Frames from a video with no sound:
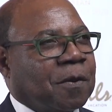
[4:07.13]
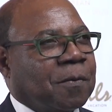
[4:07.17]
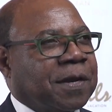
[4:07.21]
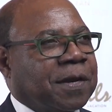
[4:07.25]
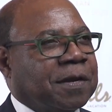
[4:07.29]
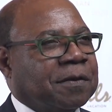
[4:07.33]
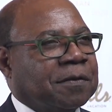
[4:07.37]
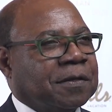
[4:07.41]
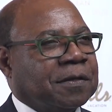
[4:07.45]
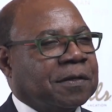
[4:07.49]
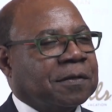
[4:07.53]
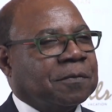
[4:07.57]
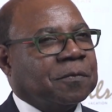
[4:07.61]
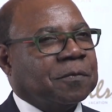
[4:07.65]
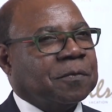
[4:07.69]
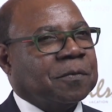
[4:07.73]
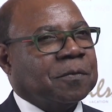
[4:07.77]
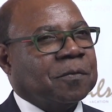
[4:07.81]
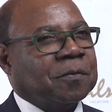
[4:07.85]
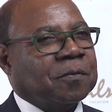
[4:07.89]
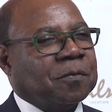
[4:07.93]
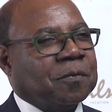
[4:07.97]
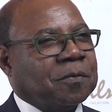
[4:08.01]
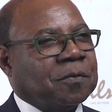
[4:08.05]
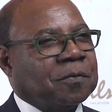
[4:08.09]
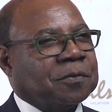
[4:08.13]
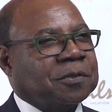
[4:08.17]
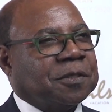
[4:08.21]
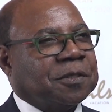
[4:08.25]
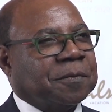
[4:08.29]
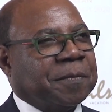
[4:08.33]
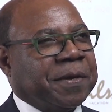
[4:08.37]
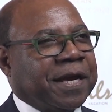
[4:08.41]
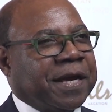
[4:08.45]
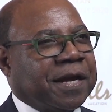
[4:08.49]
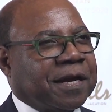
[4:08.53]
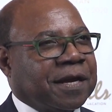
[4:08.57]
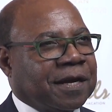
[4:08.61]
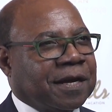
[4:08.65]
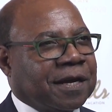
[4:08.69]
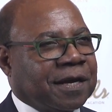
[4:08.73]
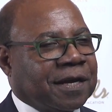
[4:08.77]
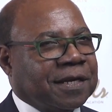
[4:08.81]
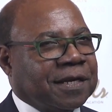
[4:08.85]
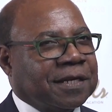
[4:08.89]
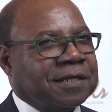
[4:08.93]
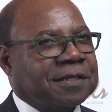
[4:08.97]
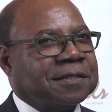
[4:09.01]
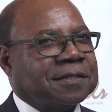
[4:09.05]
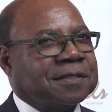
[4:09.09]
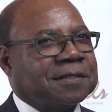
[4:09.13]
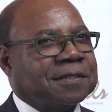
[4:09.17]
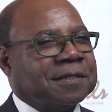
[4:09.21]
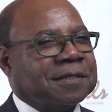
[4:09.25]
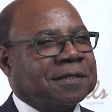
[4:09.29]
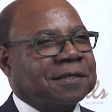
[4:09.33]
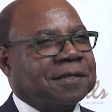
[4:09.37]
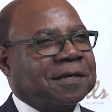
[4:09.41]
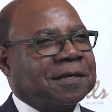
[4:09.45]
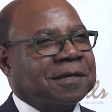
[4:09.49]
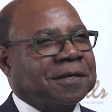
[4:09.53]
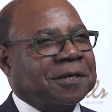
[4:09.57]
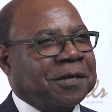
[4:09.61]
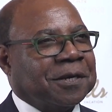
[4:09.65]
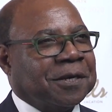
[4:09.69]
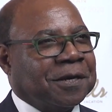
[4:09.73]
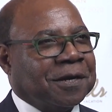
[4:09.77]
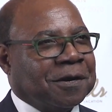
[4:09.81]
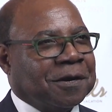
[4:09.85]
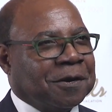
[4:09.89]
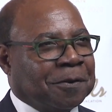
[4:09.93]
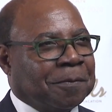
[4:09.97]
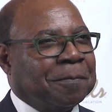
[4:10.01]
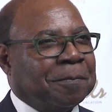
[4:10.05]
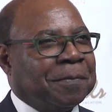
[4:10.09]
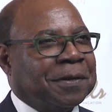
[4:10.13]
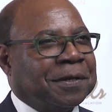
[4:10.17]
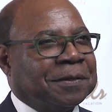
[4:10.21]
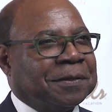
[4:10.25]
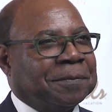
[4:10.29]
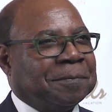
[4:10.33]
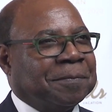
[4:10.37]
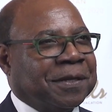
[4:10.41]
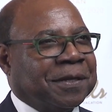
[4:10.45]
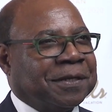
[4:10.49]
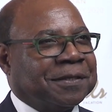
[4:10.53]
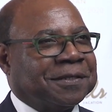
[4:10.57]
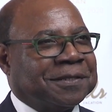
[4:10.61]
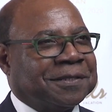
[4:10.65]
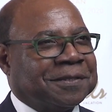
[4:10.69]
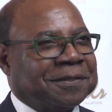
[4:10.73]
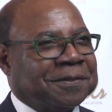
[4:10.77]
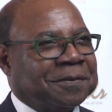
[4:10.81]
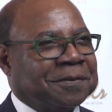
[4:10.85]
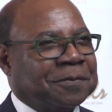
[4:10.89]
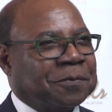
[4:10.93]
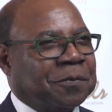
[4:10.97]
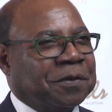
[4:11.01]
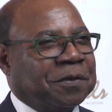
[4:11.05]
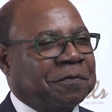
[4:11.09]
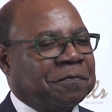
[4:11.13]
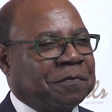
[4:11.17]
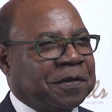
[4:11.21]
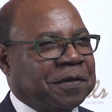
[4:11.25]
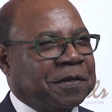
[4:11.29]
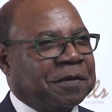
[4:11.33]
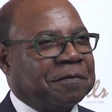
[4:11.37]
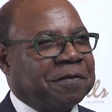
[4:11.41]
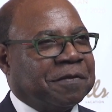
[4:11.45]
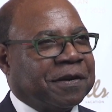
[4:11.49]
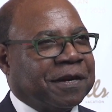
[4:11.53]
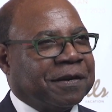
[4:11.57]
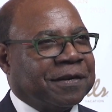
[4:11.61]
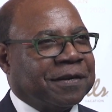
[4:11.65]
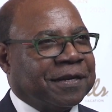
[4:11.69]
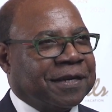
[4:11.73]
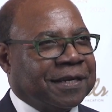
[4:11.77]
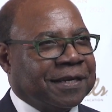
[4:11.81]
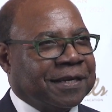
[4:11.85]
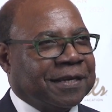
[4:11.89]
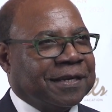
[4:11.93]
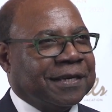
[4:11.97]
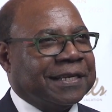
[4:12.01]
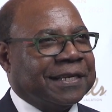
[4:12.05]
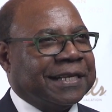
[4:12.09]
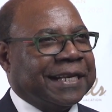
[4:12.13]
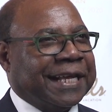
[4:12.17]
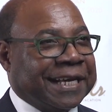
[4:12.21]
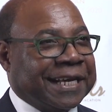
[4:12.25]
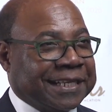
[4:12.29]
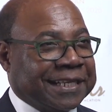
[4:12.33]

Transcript: so relentlessly and so effectively at is an export business.